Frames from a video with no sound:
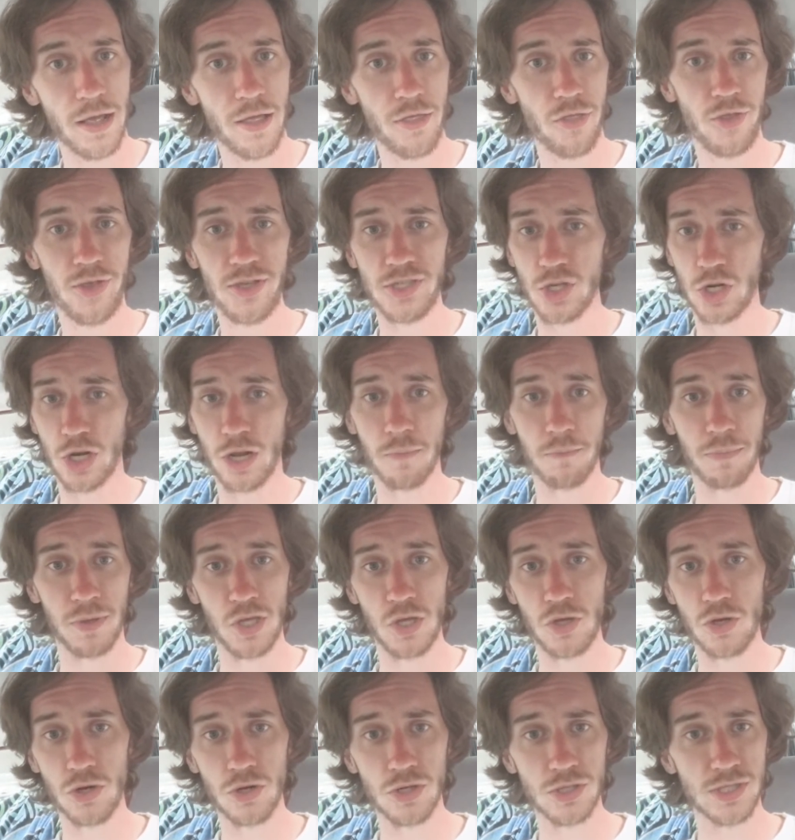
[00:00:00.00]
These are
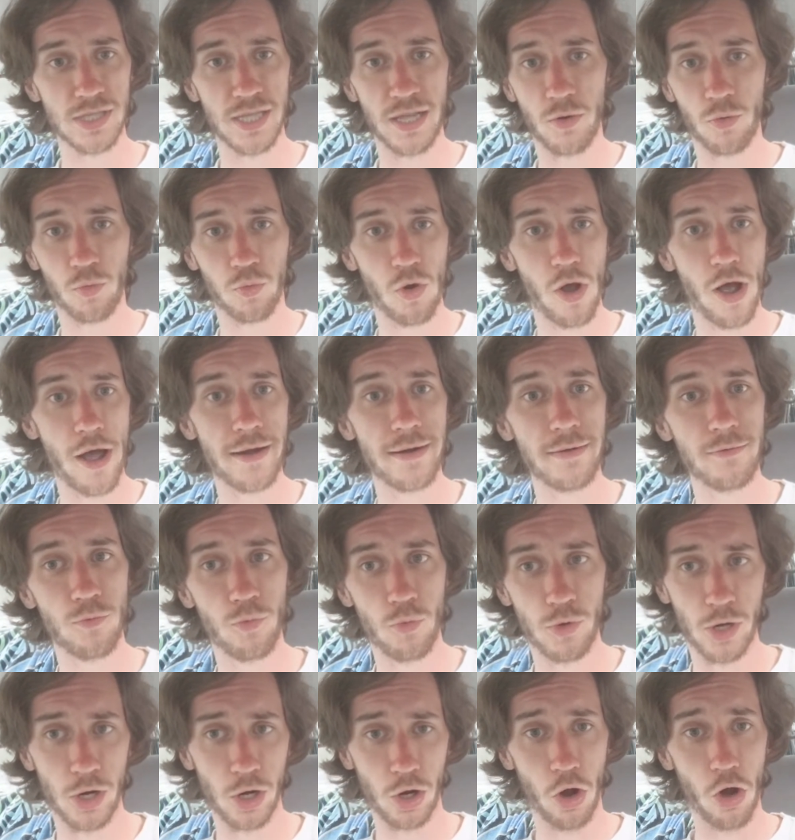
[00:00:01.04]
computers that run
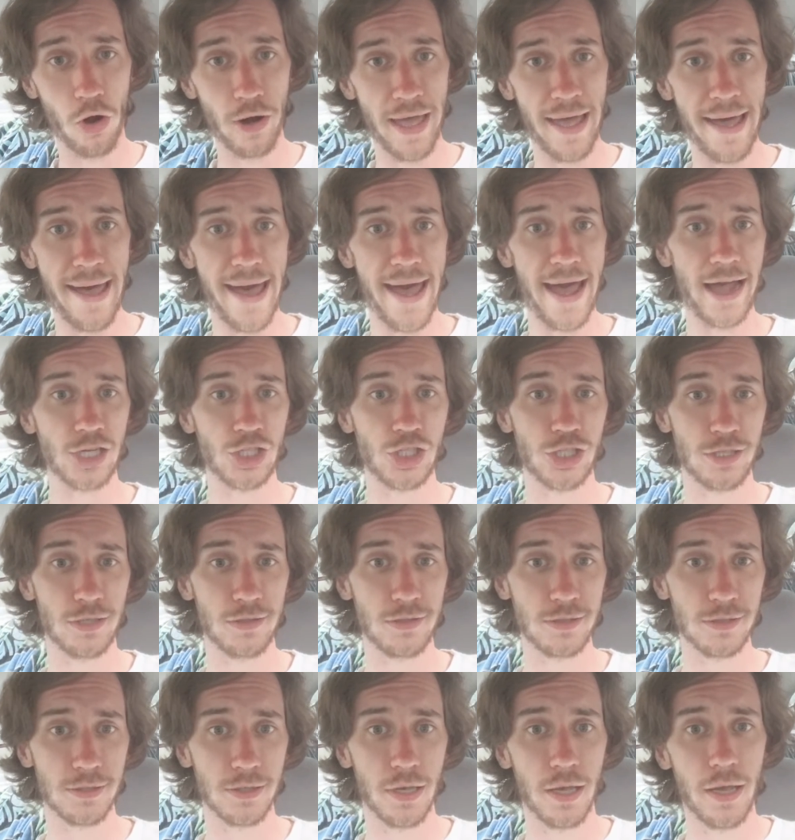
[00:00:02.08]
what are called
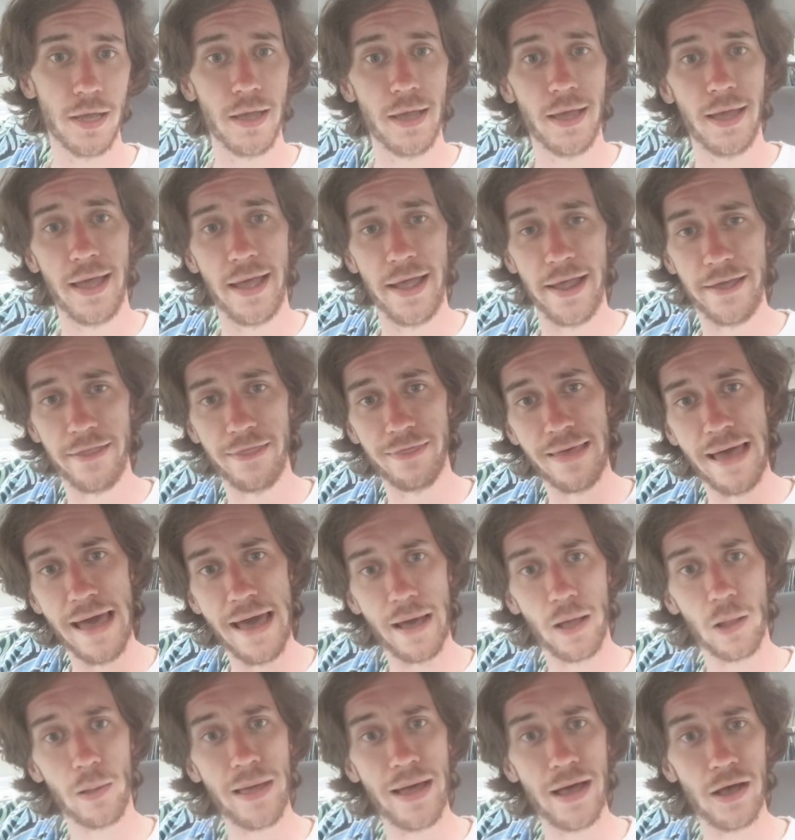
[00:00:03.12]
hashes, and that
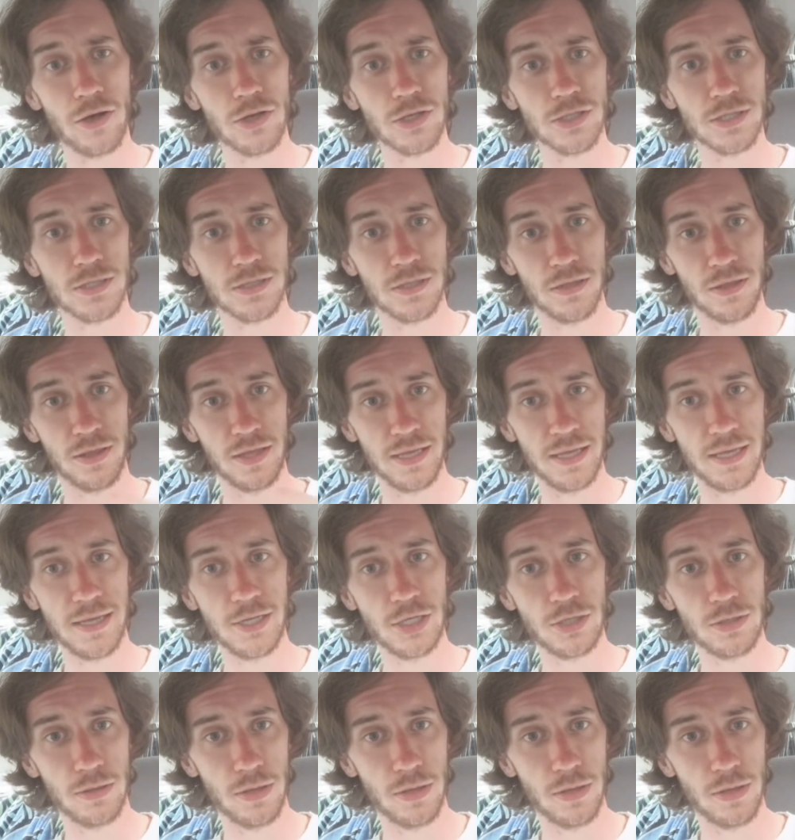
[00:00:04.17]
allows the